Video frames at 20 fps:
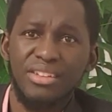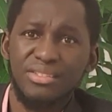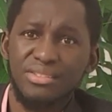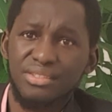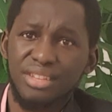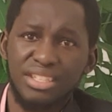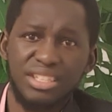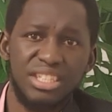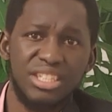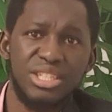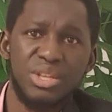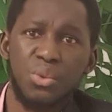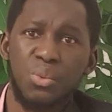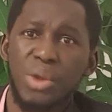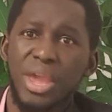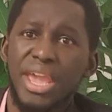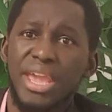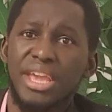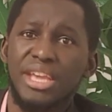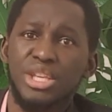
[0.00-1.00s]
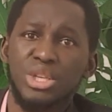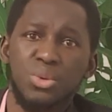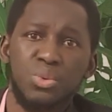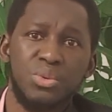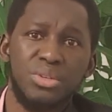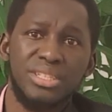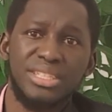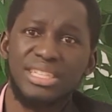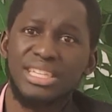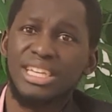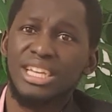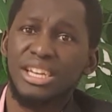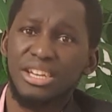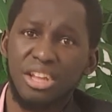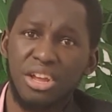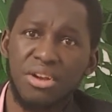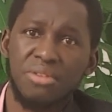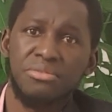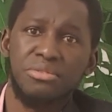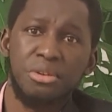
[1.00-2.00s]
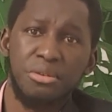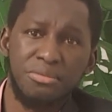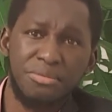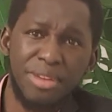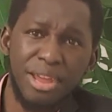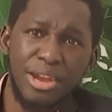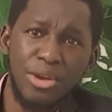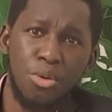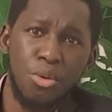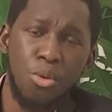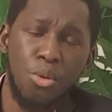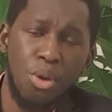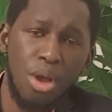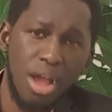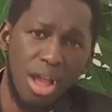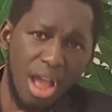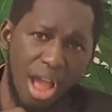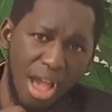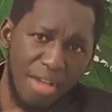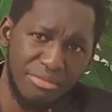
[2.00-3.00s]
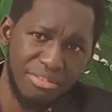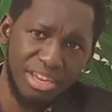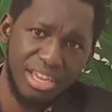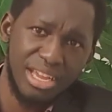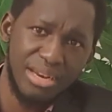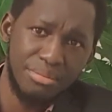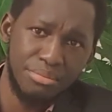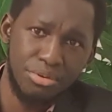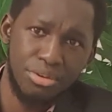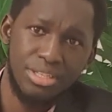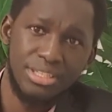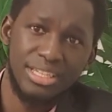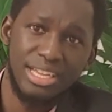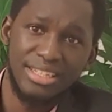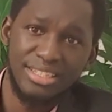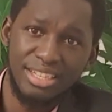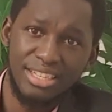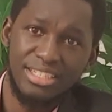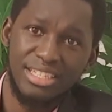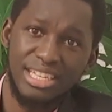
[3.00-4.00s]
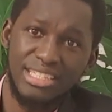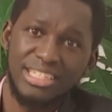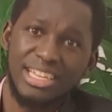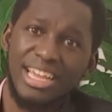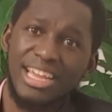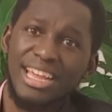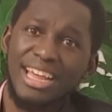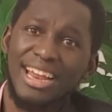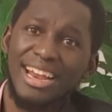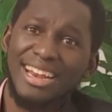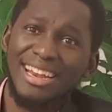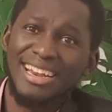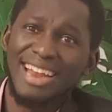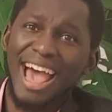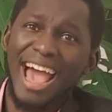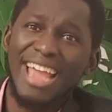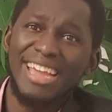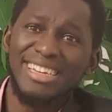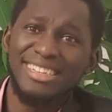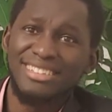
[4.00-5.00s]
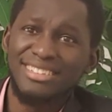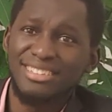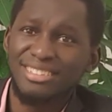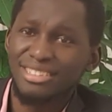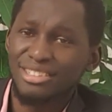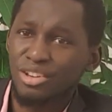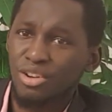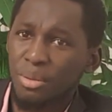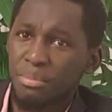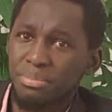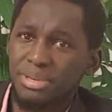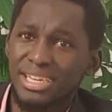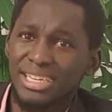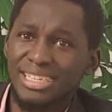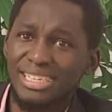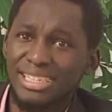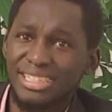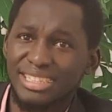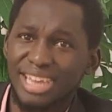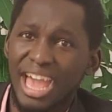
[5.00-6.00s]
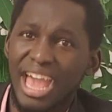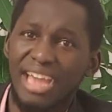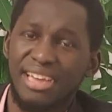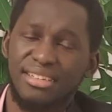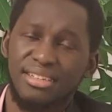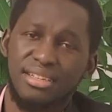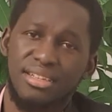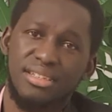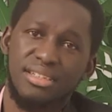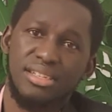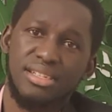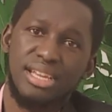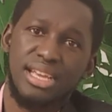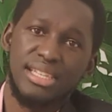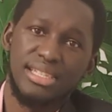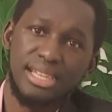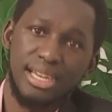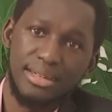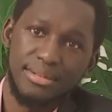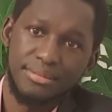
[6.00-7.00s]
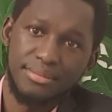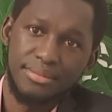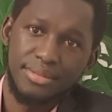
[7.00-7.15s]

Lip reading: This is the way you will see a lot of your fellow African brothers and sisters lying completely dead in the desert.